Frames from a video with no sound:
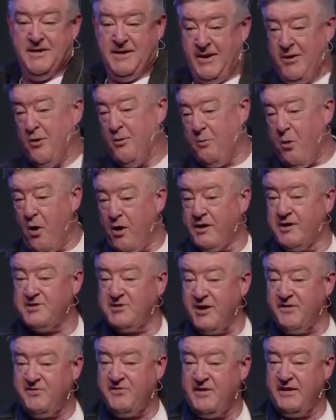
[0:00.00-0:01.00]
You know, part of
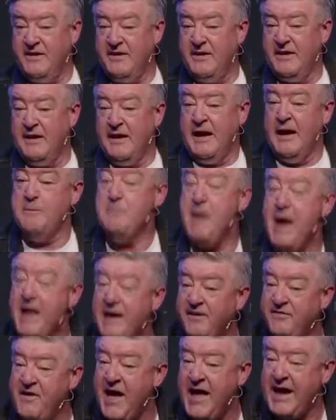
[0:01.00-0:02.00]
something.
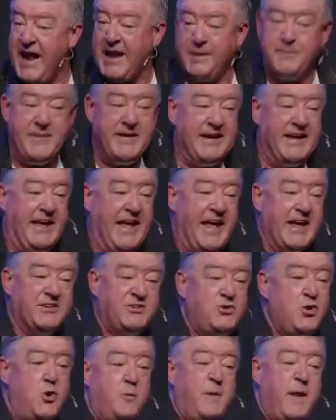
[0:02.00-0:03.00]
Man, if that had been the
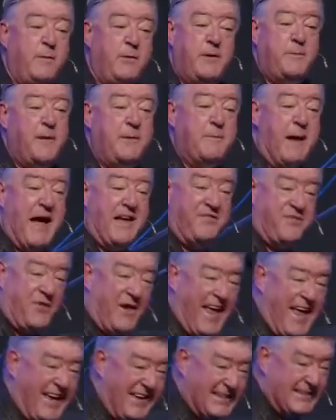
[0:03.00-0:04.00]
case, nobody would have been my
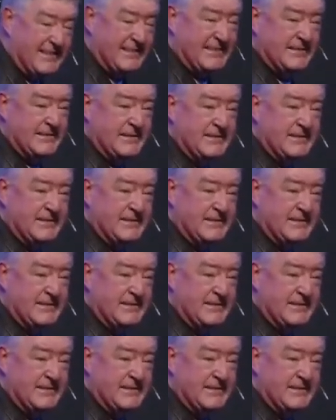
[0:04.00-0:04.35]
friend.